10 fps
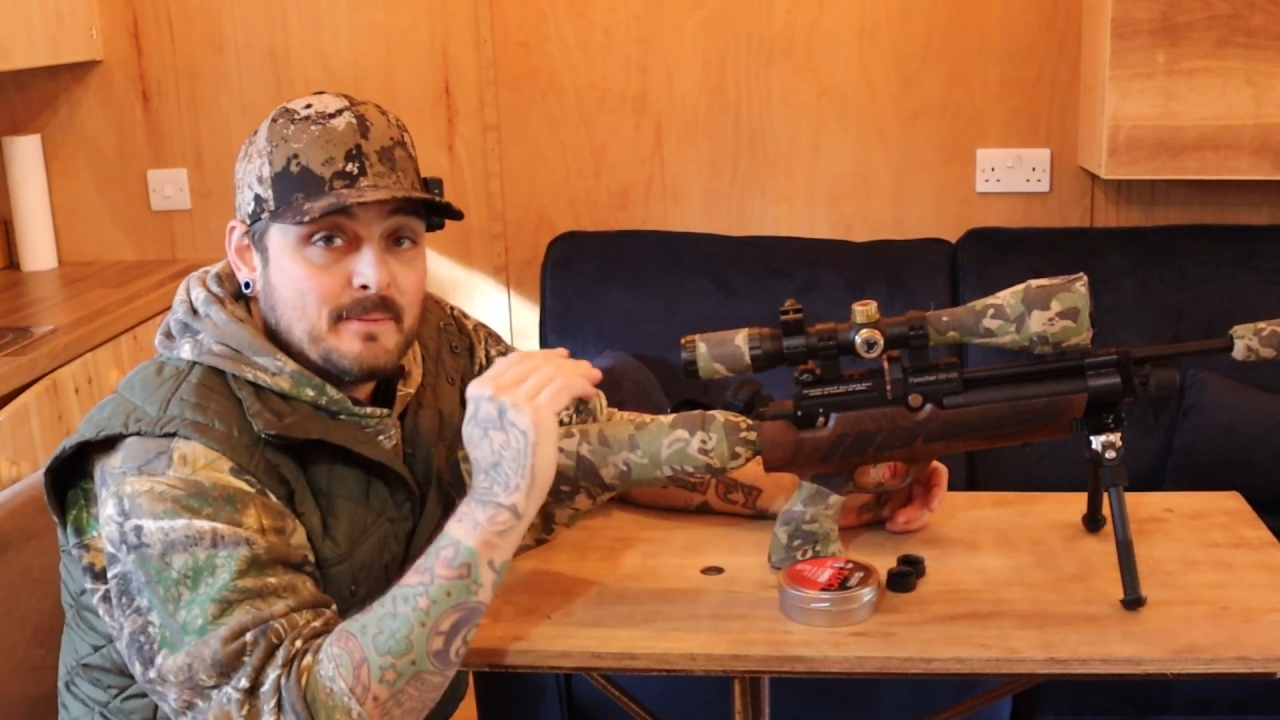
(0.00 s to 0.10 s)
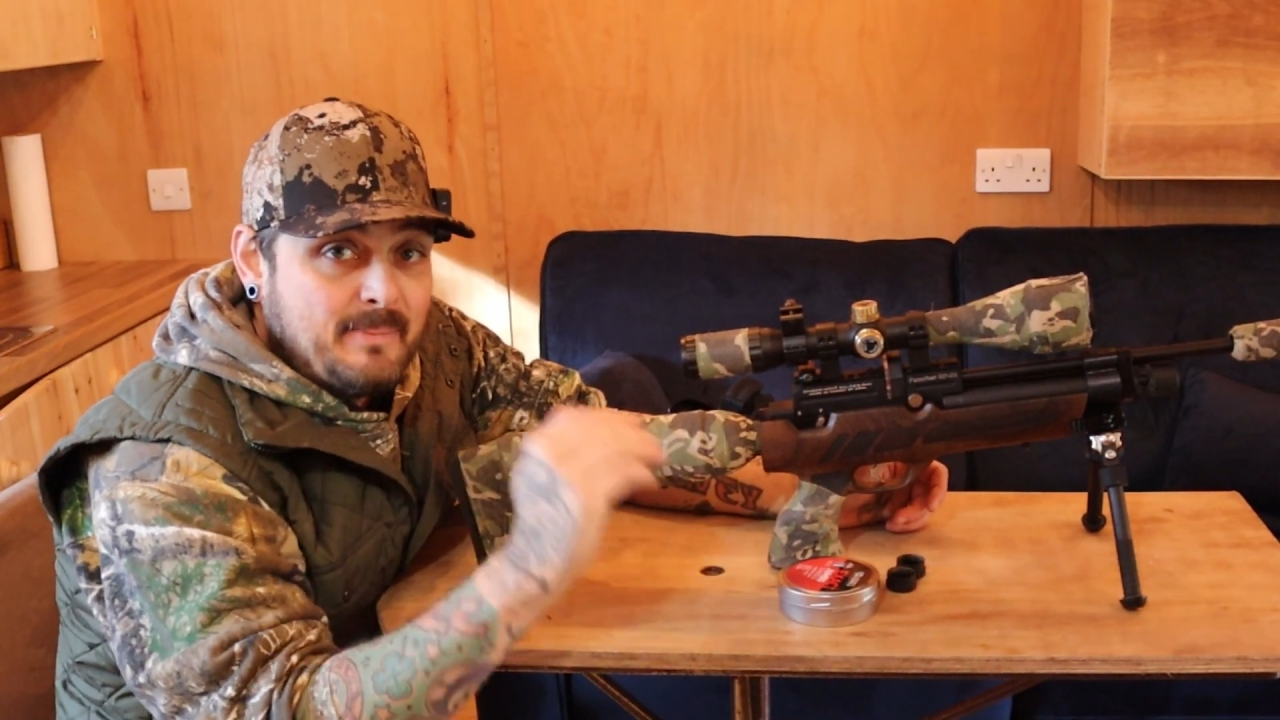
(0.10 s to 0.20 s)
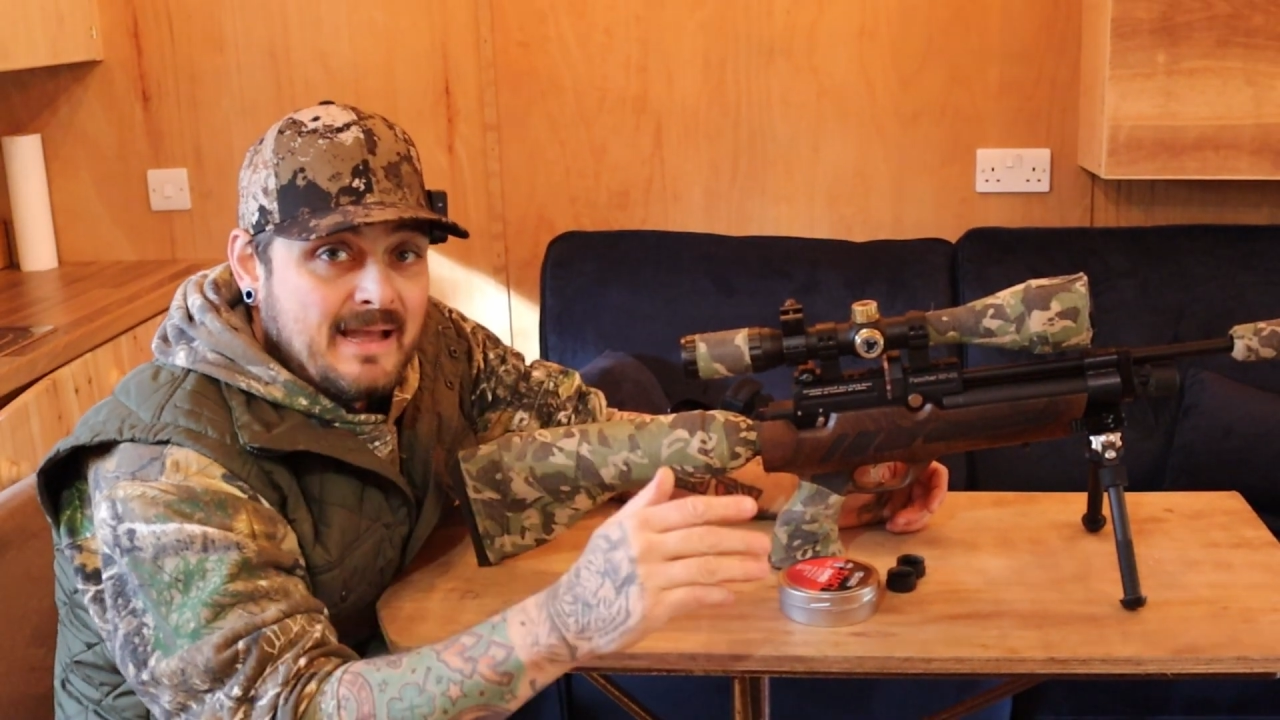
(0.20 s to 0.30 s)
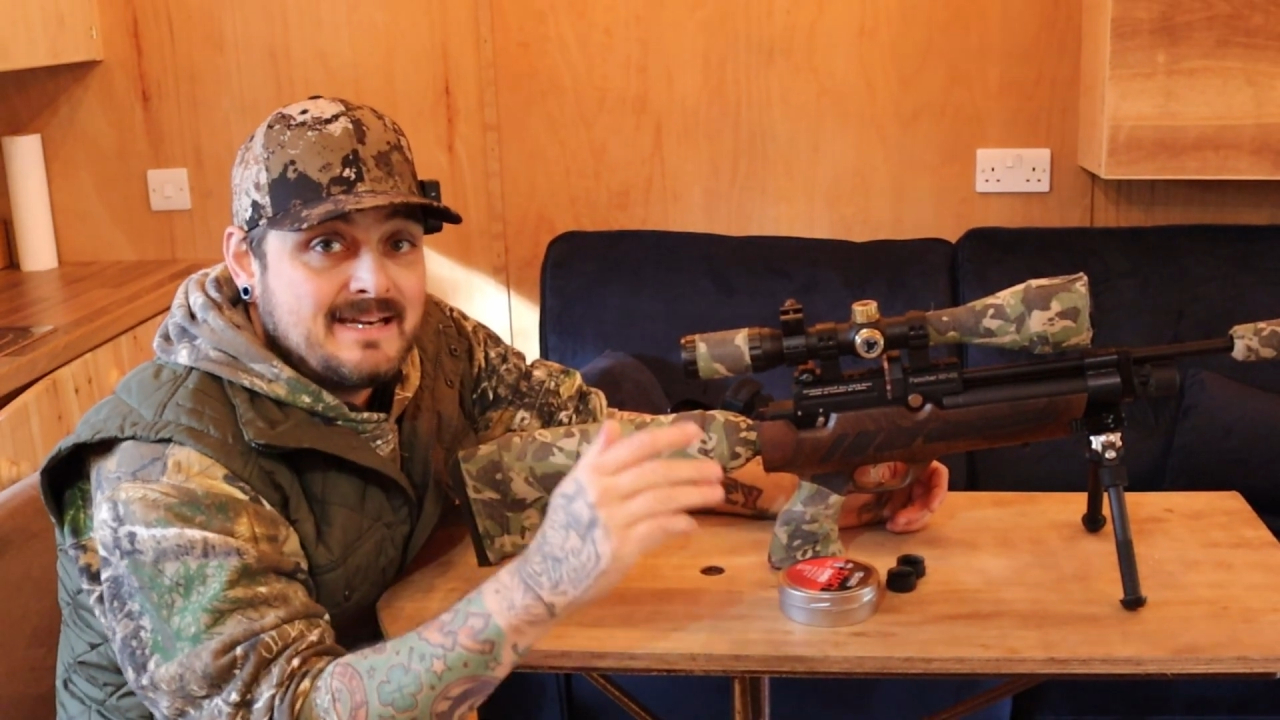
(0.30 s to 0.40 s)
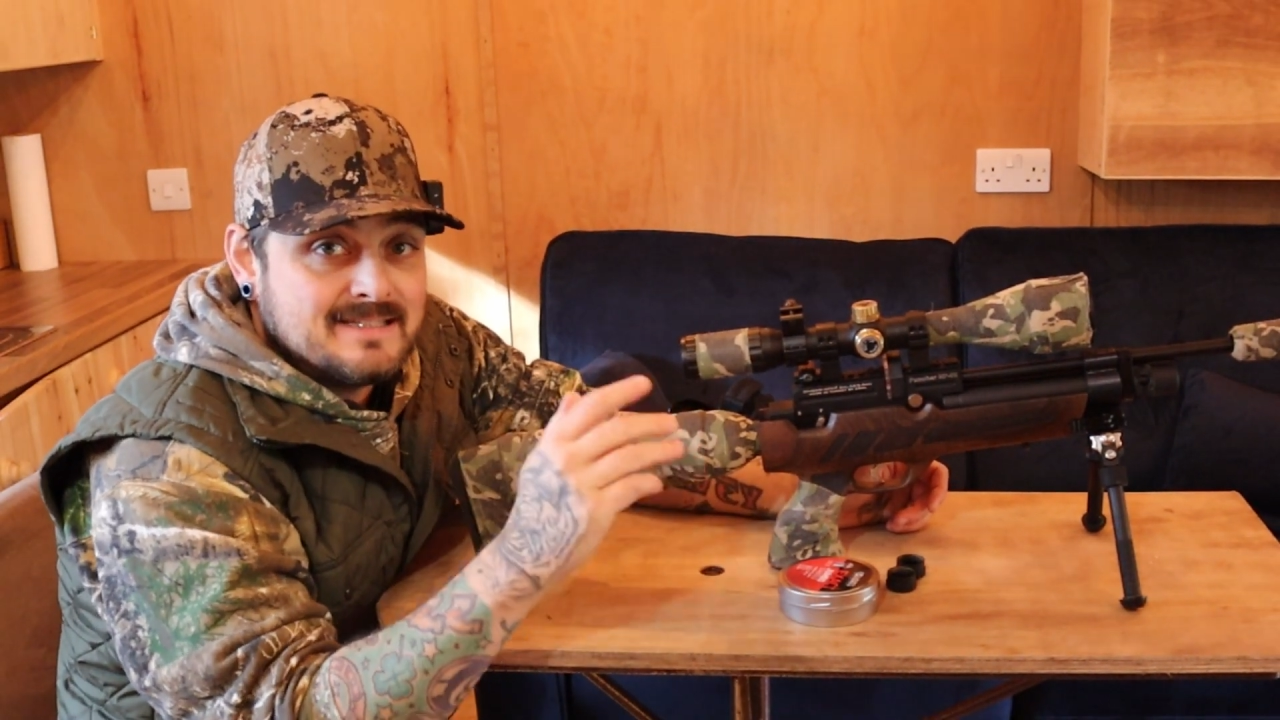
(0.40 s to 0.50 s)

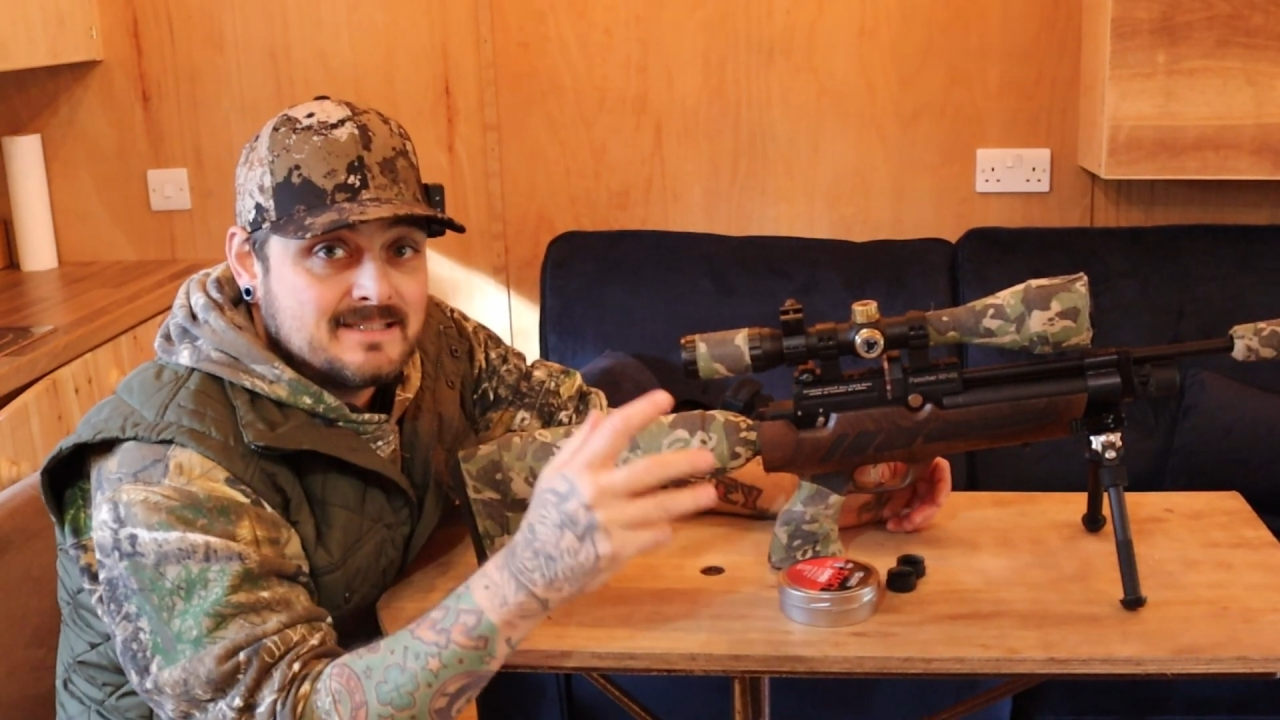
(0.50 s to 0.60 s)
pellet